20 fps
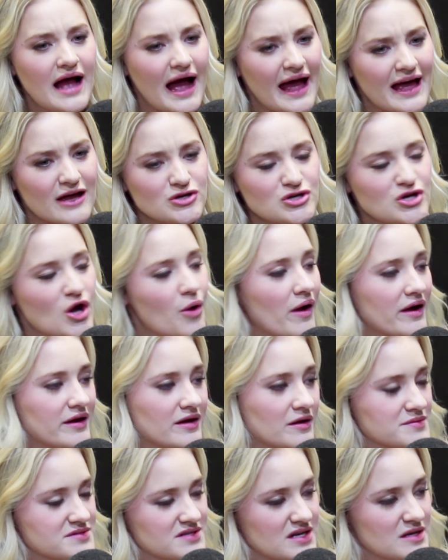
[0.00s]
I had no
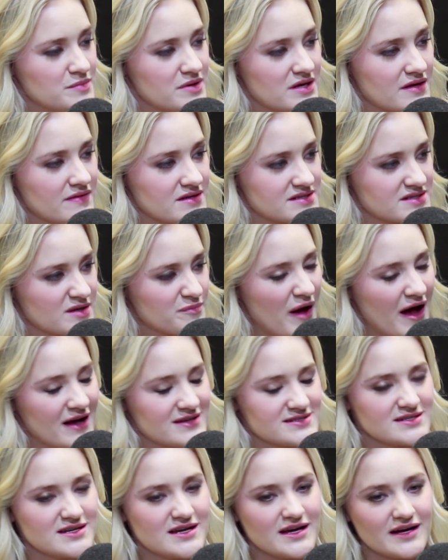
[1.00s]
idea it was going to be in this
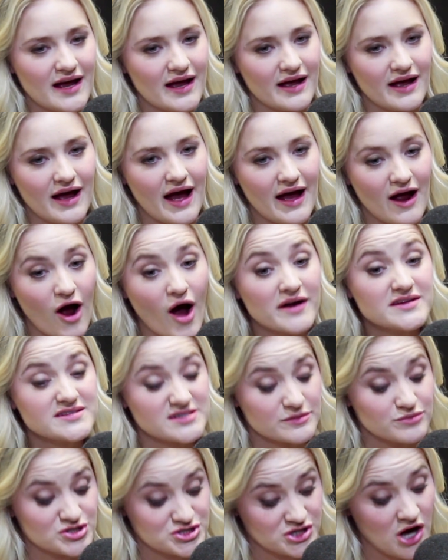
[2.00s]
capacity, and I
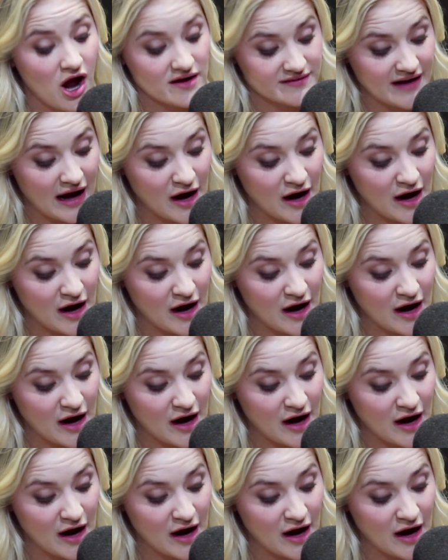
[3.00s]
honestly was shocked.